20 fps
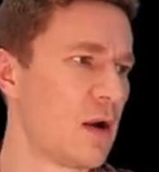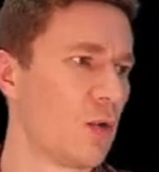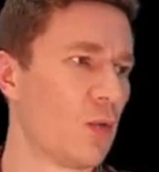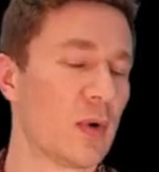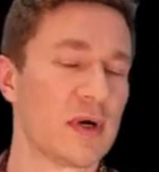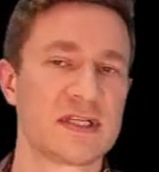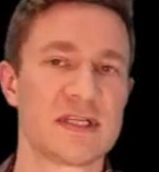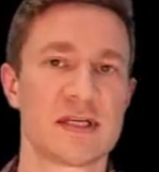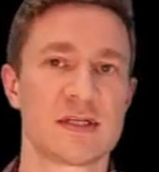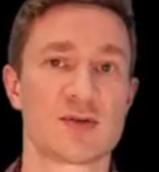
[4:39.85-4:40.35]

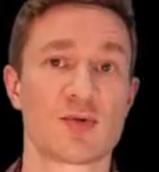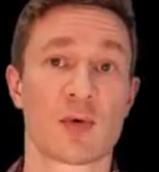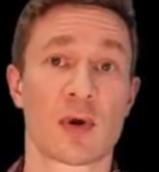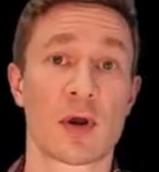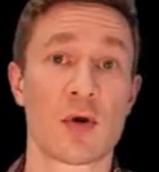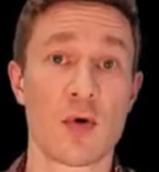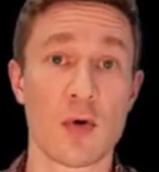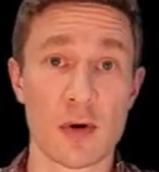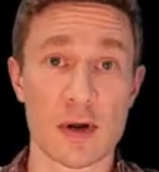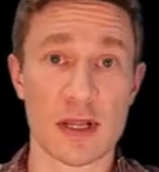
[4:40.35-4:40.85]
Once it's
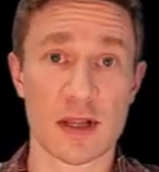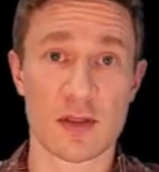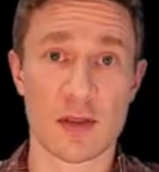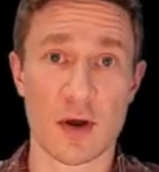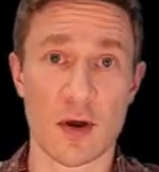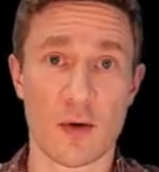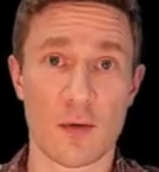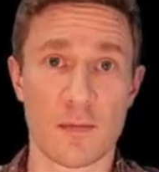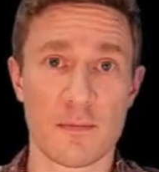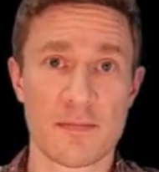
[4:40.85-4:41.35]
recorded
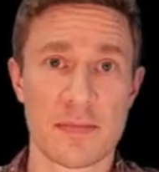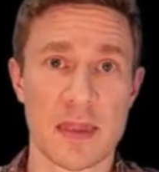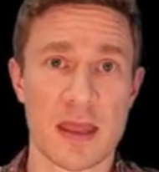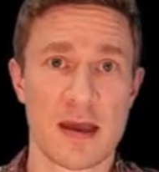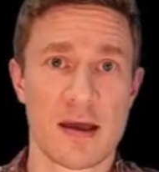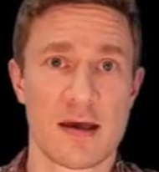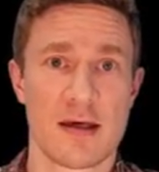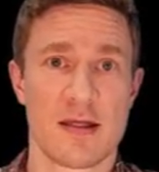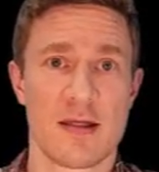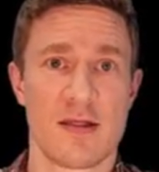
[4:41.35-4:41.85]
though,
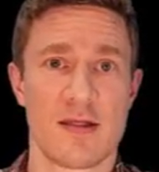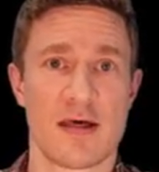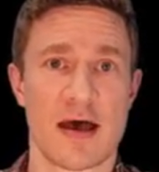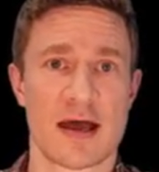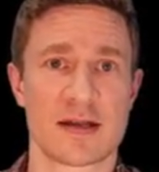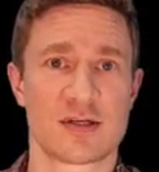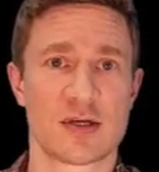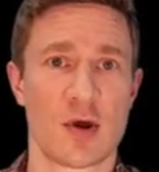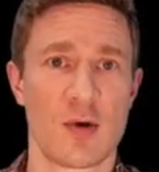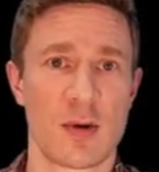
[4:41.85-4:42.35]

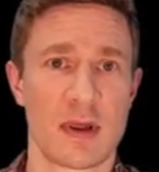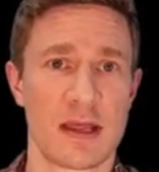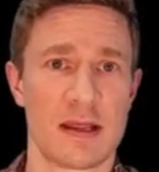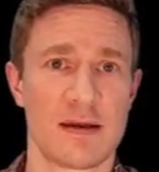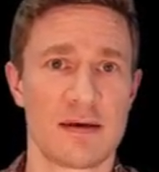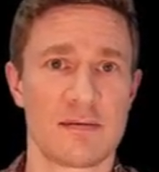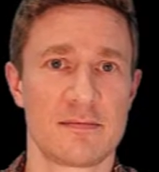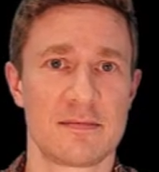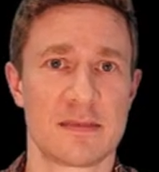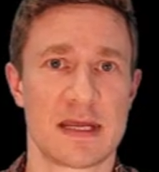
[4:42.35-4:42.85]
that
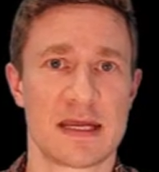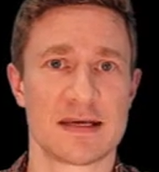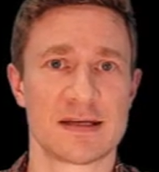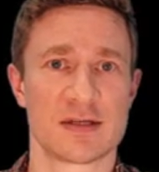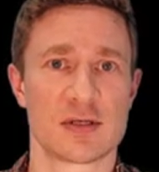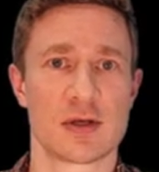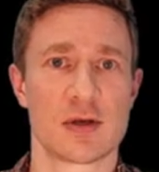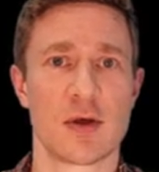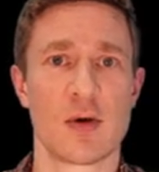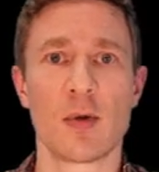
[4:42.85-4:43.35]
token
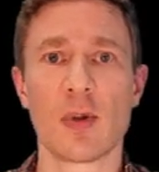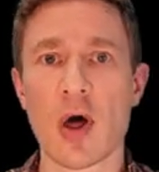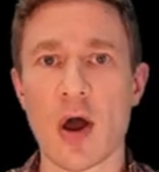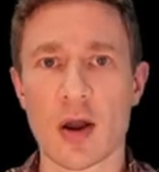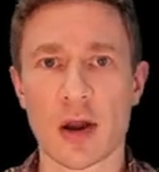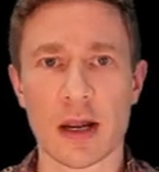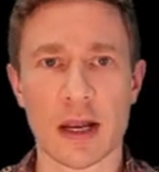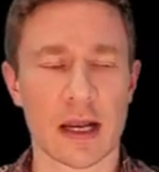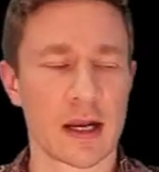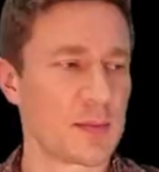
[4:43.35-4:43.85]
is no
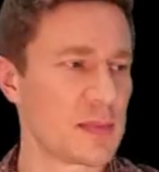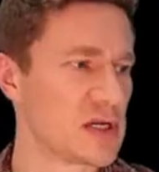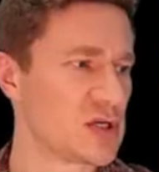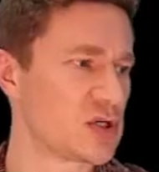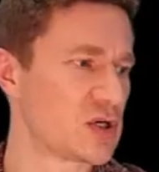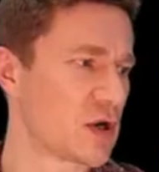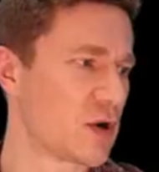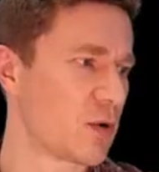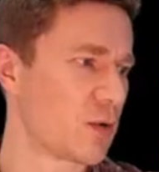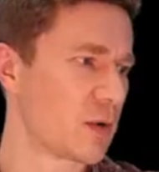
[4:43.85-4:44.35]
longer going to be
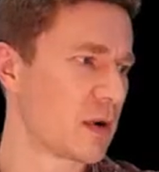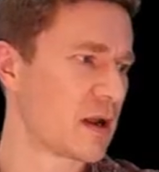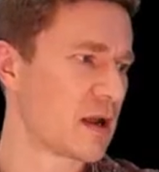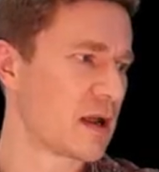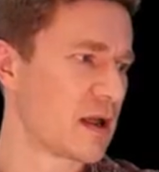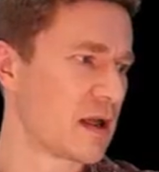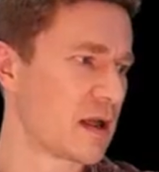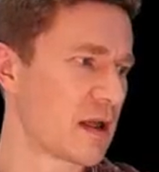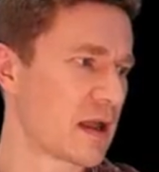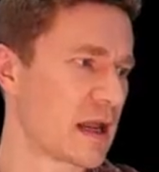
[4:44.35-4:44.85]
shown
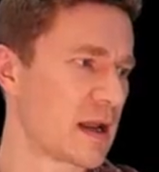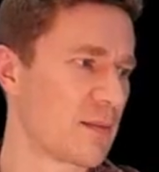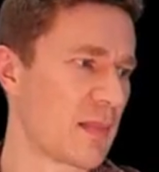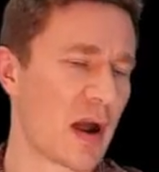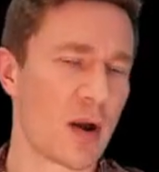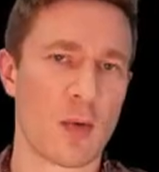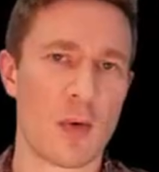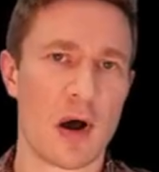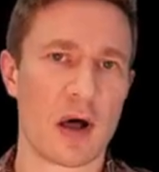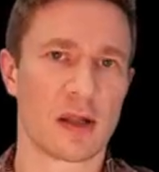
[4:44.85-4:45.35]
in
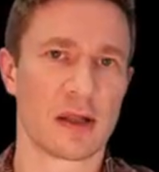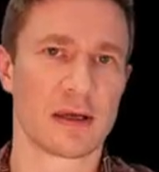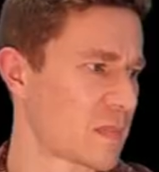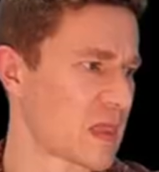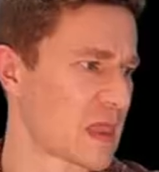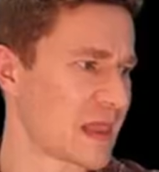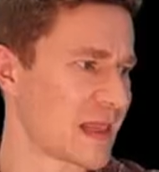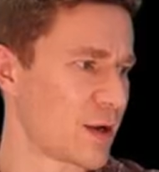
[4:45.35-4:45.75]
my wallet.